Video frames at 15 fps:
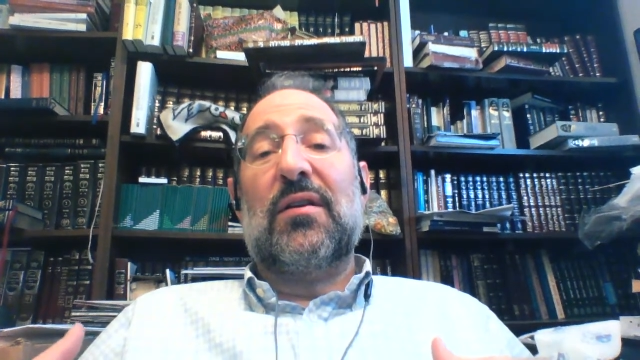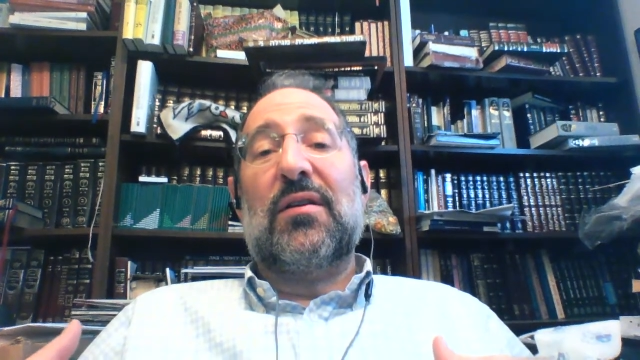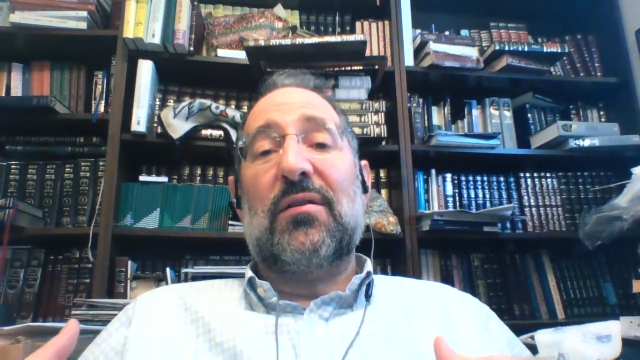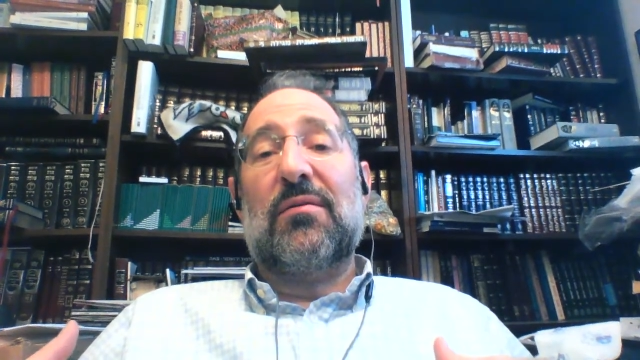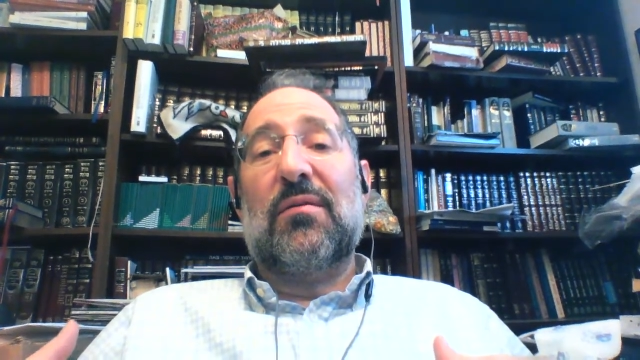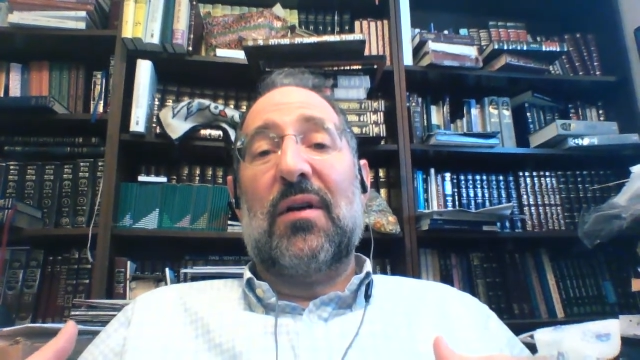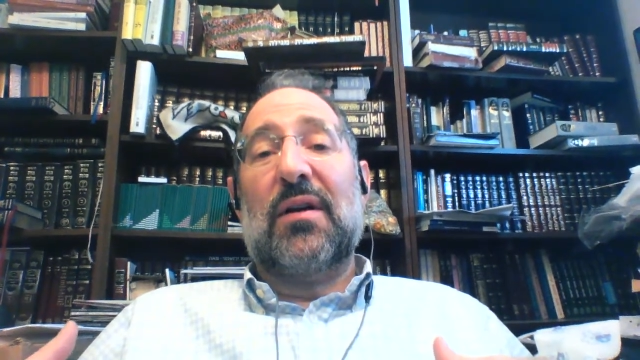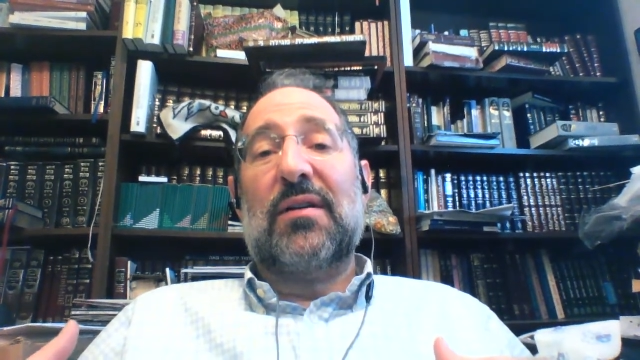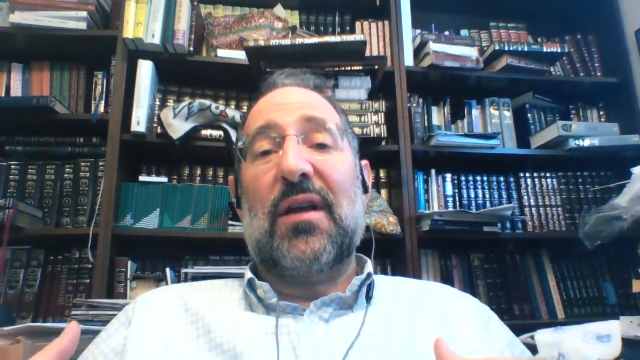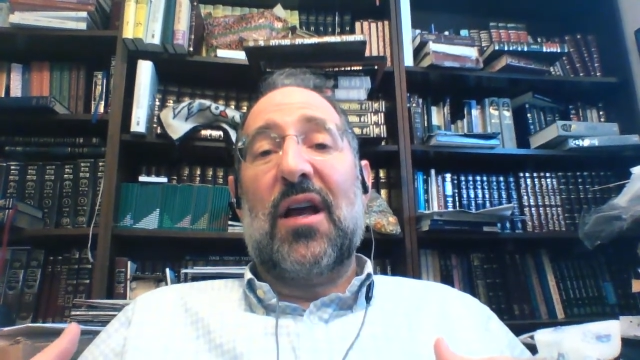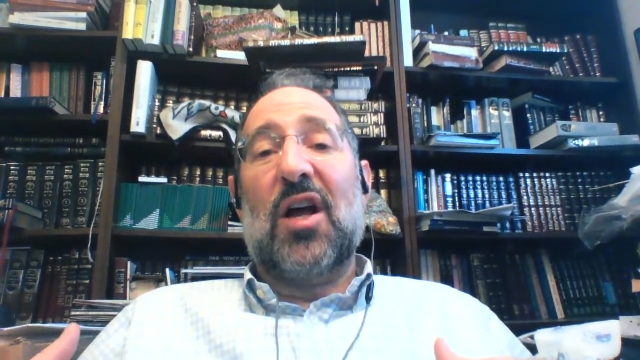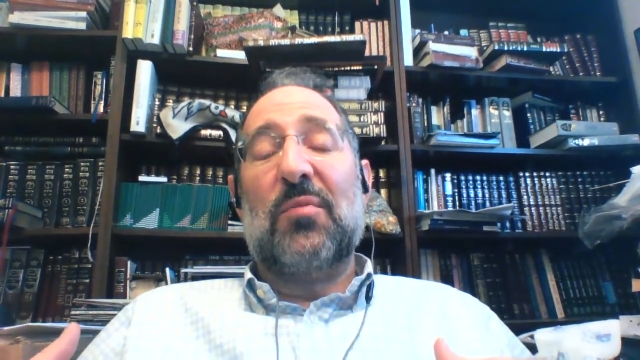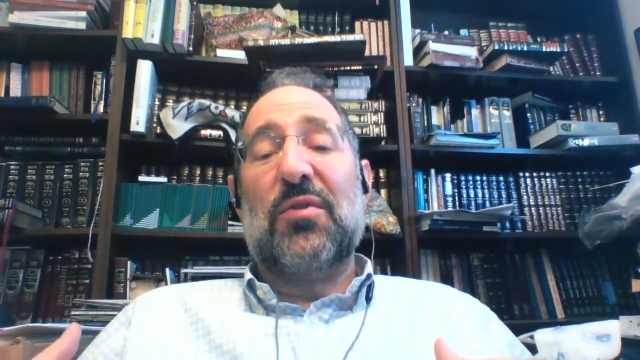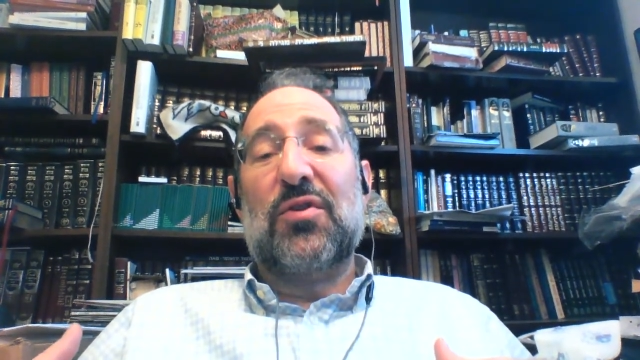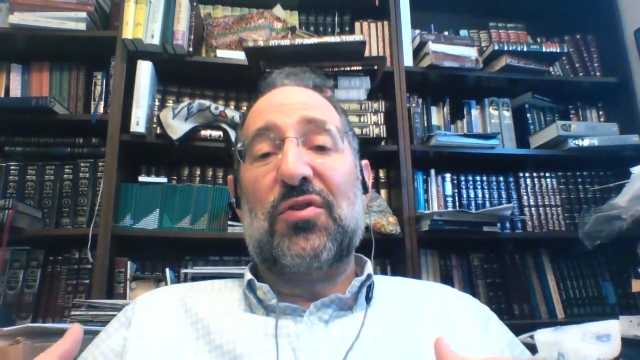to
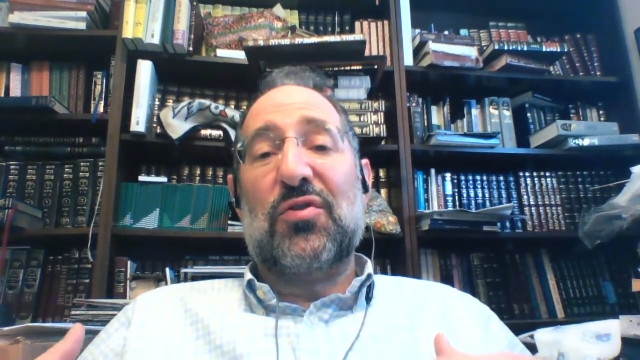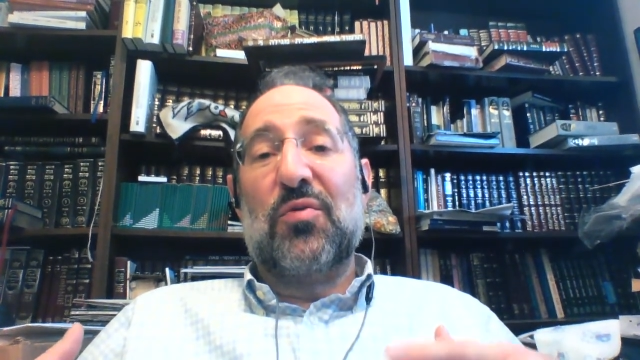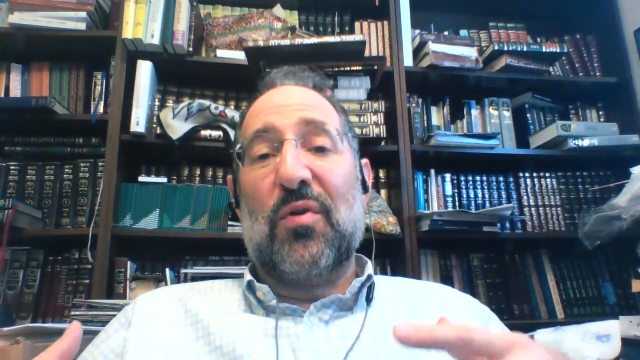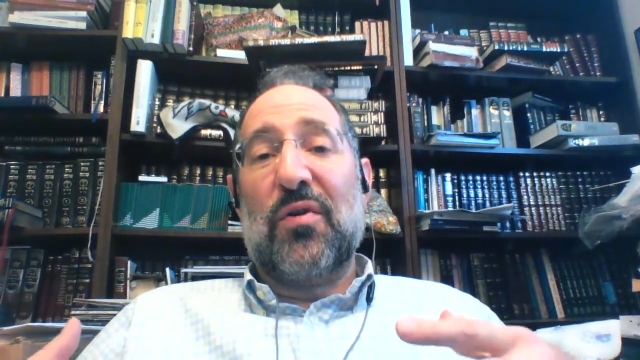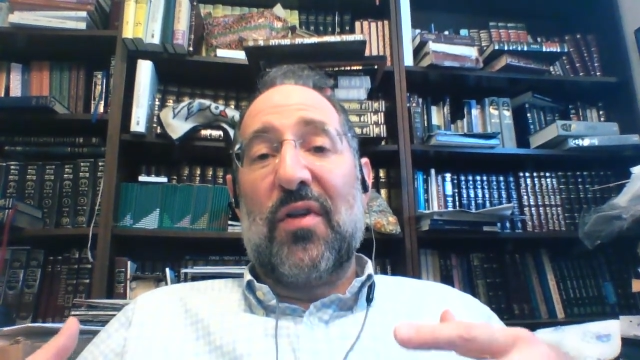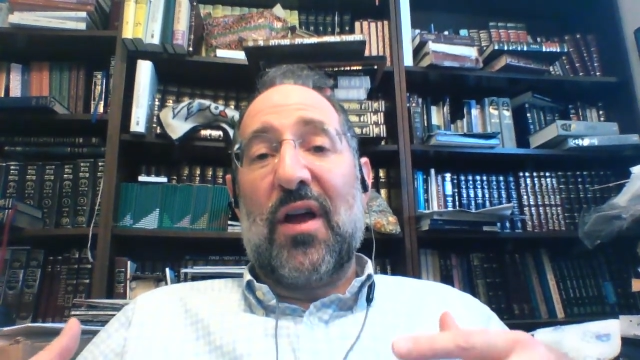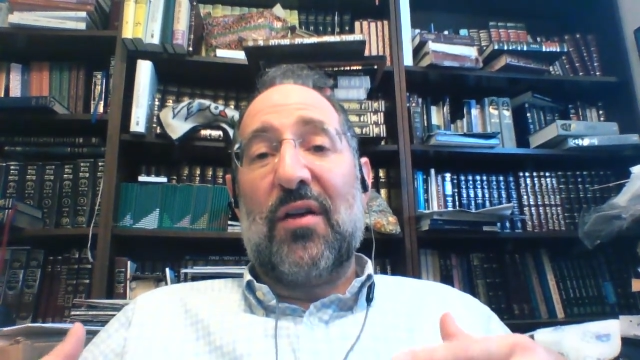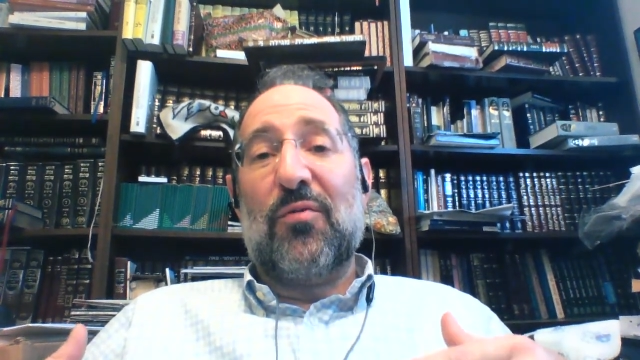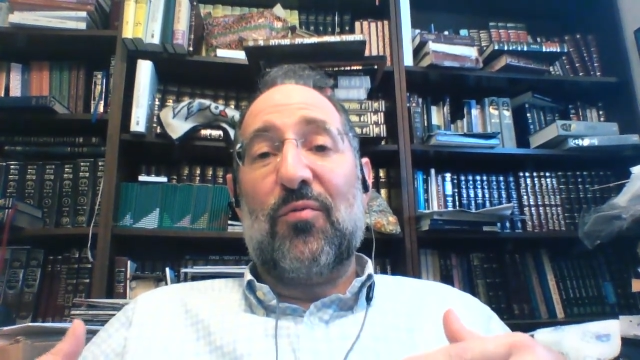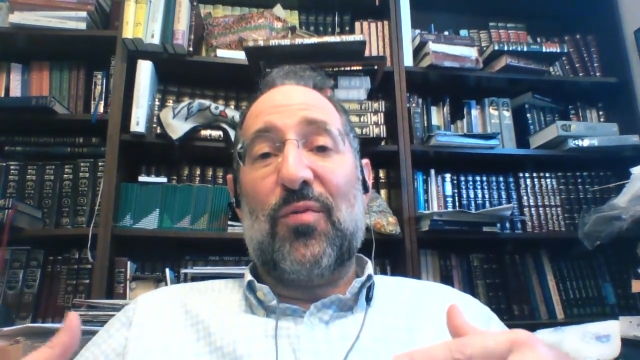help ensure that